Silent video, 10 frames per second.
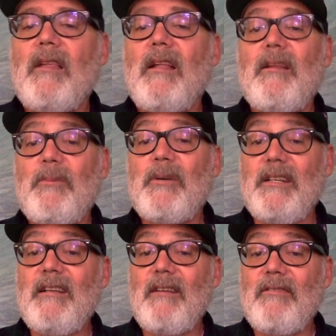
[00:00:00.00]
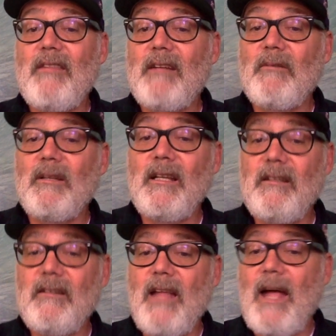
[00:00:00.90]
They're pretty tough then when they
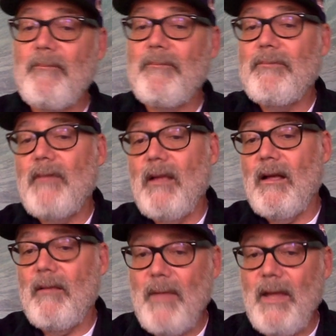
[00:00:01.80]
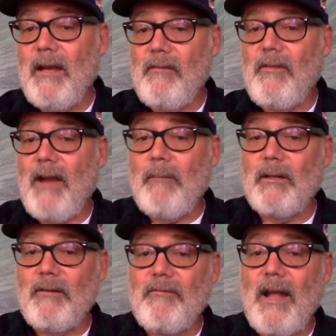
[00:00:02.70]
do that. They're able
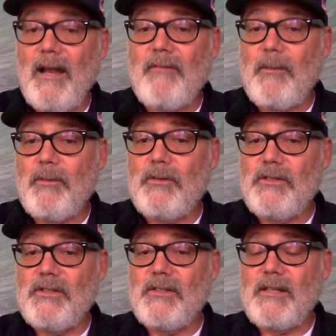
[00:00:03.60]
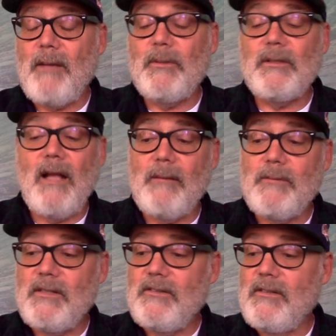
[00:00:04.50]
to fight off the Persians a couple times,
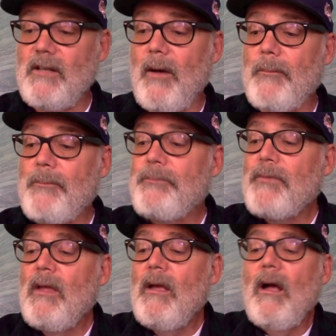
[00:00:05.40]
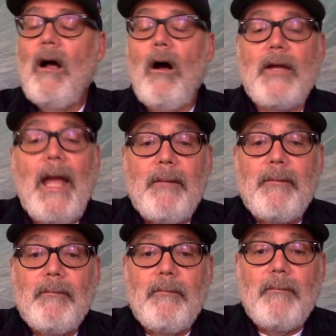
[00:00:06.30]
as you know. Okay,
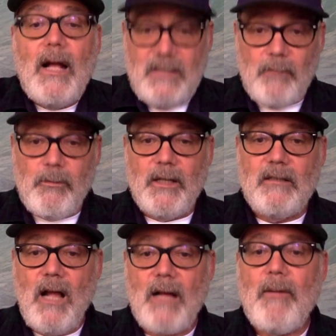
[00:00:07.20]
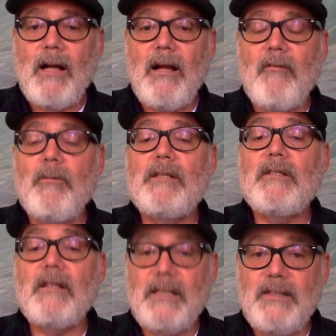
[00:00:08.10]
I said we're going to talk about
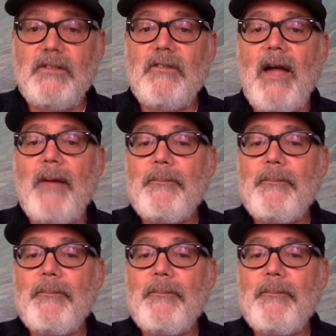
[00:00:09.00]
governments. Let's do that.